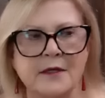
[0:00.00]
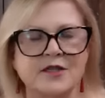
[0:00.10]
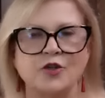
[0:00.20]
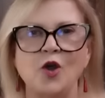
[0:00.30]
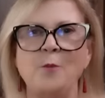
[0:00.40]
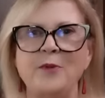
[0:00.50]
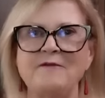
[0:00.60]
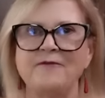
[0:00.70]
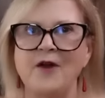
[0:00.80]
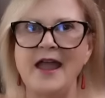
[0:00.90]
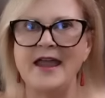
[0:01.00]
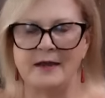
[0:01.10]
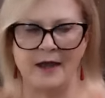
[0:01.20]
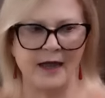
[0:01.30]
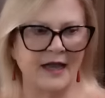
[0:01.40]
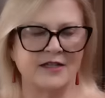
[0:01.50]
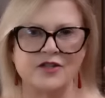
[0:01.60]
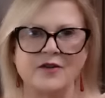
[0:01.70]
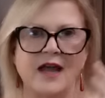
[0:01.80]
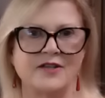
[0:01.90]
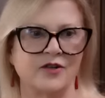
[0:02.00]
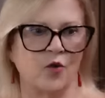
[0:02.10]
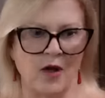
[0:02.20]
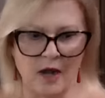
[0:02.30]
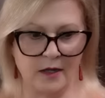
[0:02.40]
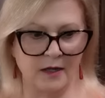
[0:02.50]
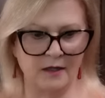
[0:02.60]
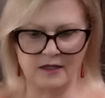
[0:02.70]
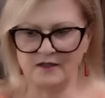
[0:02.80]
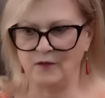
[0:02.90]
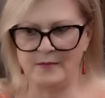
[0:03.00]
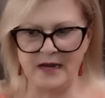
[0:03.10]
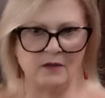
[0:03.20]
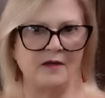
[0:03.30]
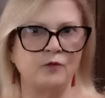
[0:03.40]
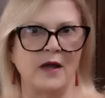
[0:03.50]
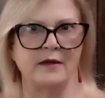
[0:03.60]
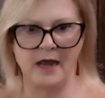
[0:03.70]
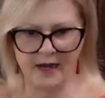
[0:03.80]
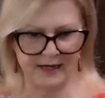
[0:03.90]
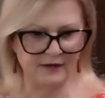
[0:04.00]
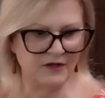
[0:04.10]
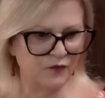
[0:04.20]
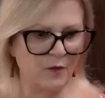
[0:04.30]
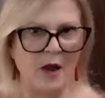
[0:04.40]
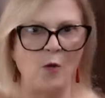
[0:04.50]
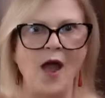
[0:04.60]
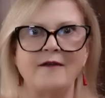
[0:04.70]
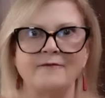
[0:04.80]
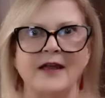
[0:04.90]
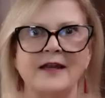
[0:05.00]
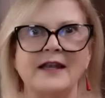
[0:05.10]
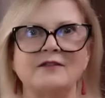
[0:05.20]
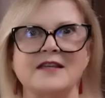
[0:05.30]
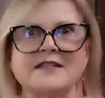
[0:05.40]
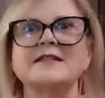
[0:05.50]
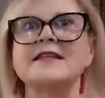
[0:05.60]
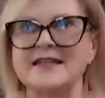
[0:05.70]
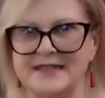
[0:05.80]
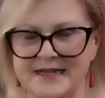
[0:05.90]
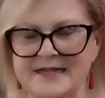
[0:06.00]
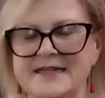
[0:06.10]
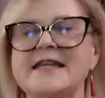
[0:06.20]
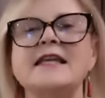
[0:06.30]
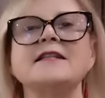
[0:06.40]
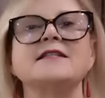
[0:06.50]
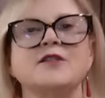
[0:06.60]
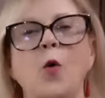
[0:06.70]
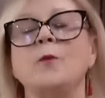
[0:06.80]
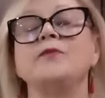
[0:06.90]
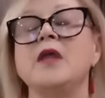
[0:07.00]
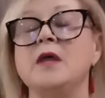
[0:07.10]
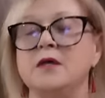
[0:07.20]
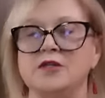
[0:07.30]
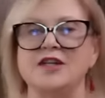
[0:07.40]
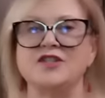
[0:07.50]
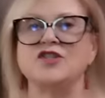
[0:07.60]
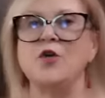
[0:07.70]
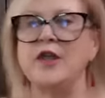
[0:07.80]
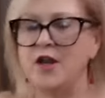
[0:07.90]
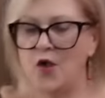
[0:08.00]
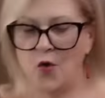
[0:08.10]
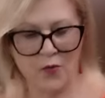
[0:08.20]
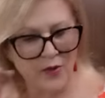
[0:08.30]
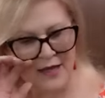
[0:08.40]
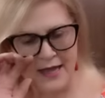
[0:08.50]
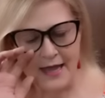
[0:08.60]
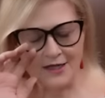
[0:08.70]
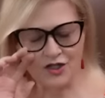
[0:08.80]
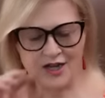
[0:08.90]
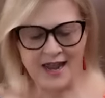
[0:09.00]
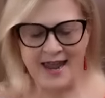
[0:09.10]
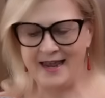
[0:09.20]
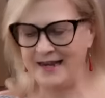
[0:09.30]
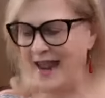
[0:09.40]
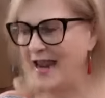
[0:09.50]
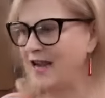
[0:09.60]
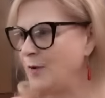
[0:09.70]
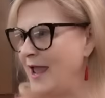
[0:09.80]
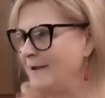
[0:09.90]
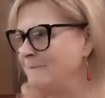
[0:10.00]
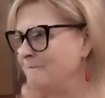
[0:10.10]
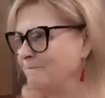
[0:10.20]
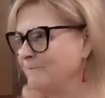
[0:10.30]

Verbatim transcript: So don't be afraid. I got two guys are going, I'm gonna get this for my loved one. I gotta get this for my wife. I gotta get this. Yes, indeed. So just so you know, yes, you can. Anyway,